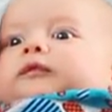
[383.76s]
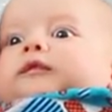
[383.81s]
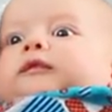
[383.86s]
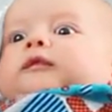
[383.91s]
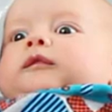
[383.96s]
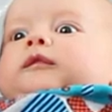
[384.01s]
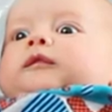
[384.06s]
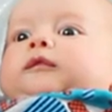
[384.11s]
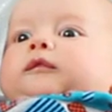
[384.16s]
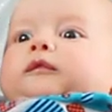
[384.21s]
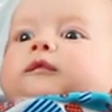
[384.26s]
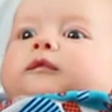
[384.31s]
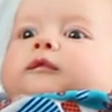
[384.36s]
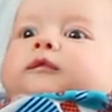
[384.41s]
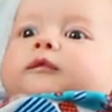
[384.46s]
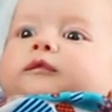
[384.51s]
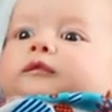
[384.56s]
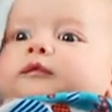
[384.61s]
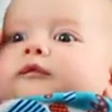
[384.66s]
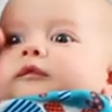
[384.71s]

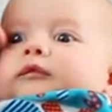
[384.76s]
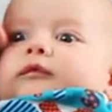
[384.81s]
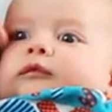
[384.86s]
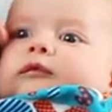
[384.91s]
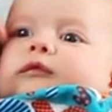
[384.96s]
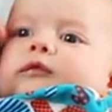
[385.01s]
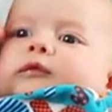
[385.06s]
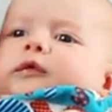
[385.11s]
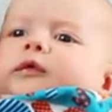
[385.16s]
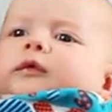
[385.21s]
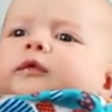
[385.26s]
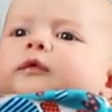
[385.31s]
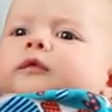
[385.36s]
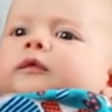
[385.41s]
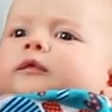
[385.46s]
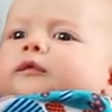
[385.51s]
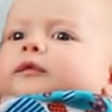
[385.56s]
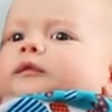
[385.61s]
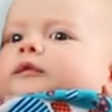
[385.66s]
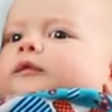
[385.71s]

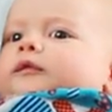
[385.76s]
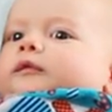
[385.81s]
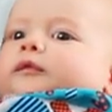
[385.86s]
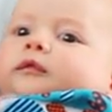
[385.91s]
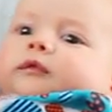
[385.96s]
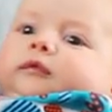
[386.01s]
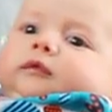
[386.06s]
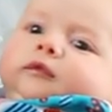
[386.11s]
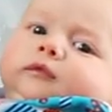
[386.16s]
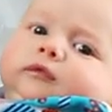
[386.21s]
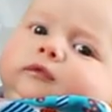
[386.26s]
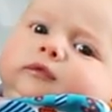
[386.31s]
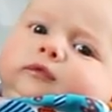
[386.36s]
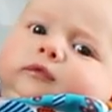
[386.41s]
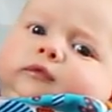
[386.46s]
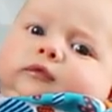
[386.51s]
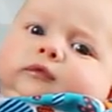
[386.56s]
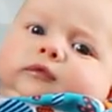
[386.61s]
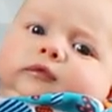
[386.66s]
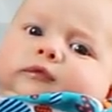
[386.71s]

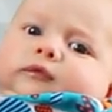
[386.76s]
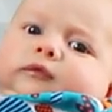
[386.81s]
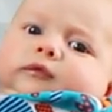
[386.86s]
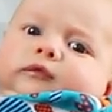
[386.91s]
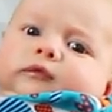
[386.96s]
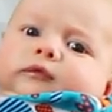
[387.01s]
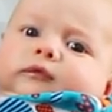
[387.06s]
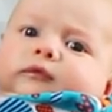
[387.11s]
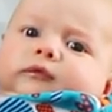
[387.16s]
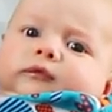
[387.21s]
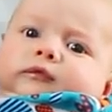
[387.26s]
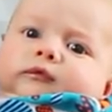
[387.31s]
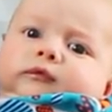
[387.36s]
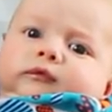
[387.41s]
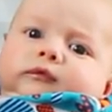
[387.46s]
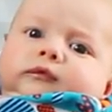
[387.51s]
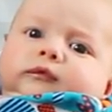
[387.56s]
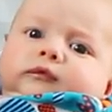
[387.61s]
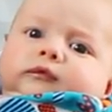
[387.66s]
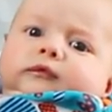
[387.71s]

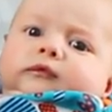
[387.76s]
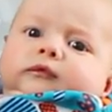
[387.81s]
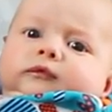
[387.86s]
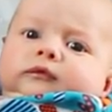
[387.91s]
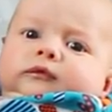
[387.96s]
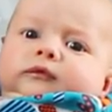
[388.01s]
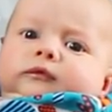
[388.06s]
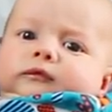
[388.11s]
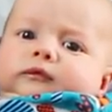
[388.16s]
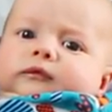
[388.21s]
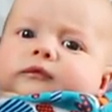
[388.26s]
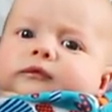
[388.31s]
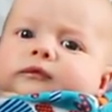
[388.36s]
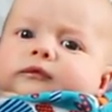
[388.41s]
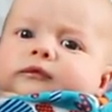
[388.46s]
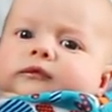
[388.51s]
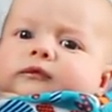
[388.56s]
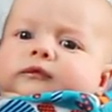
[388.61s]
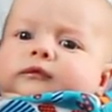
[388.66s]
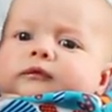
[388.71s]

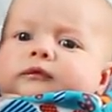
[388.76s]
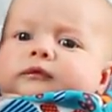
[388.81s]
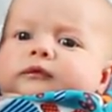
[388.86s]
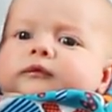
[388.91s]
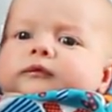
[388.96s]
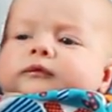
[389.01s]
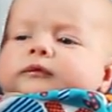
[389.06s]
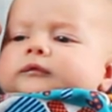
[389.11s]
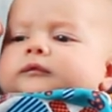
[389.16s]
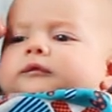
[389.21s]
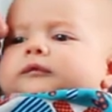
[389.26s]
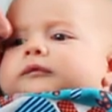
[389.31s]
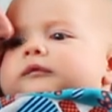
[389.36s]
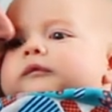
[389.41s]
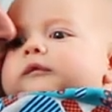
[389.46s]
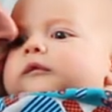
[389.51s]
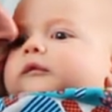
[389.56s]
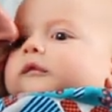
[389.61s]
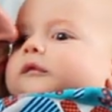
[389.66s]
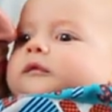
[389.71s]

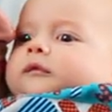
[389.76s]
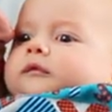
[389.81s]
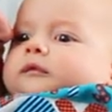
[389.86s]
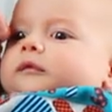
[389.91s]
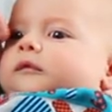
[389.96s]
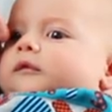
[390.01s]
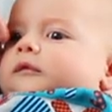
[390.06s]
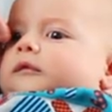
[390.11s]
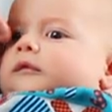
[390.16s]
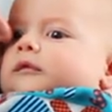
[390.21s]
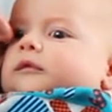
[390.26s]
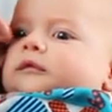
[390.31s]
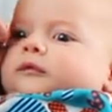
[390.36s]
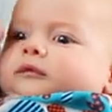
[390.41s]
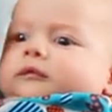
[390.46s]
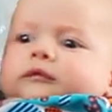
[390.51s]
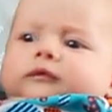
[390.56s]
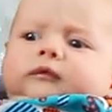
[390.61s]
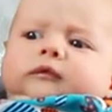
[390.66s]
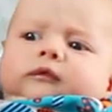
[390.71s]

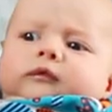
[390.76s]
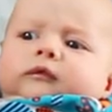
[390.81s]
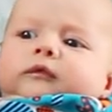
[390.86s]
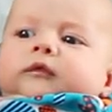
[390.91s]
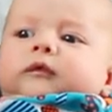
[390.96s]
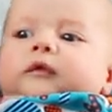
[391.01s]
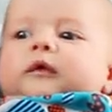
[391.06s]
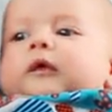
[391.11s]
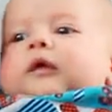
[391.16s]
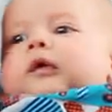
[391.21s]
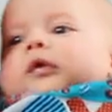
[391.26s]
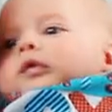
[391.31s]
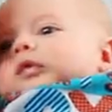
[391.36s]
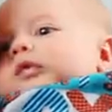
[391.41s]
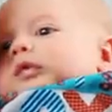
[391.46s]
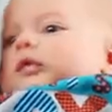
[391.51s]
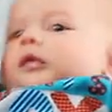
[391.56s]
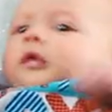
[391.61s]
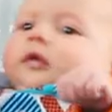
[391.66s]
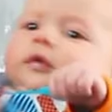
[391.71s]
No words are spoken by the person on screen.